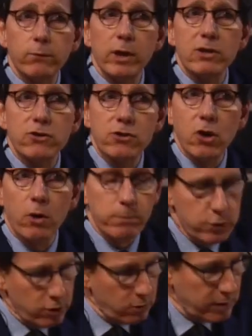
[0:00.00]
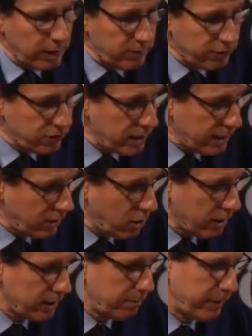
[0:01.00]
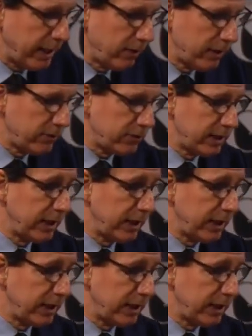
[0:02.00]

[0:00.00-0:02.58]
French sculptor, when he was studying art in Paris,